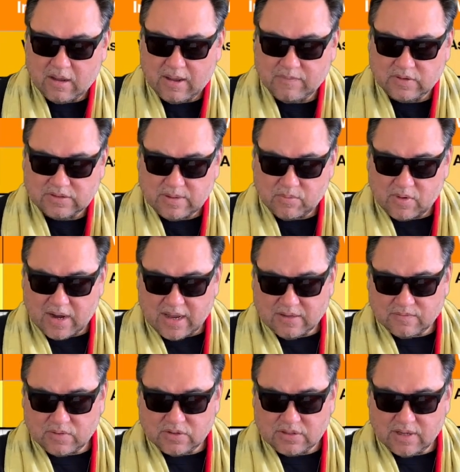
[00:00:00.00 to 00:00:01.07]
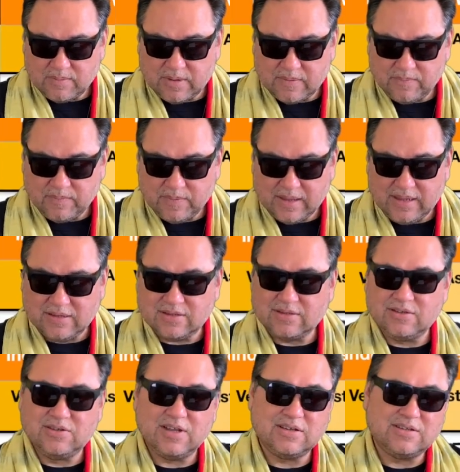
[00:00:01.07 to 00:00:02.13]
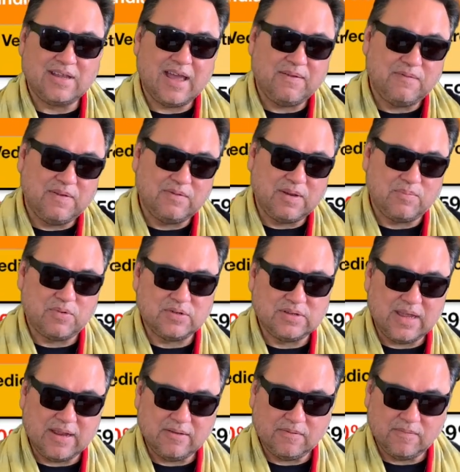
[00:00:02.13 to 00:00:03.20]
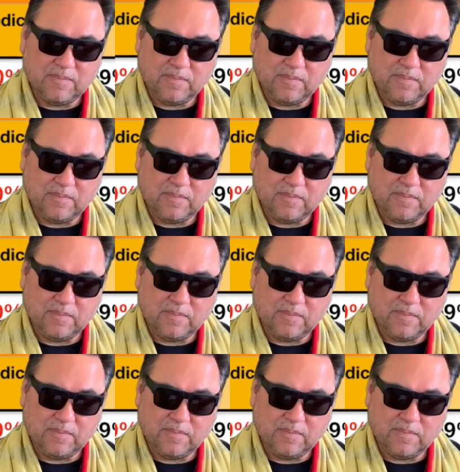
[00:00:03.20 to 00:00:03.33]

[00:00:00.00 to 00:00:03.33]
if you summarize for Jimin, he's just at fifty percent.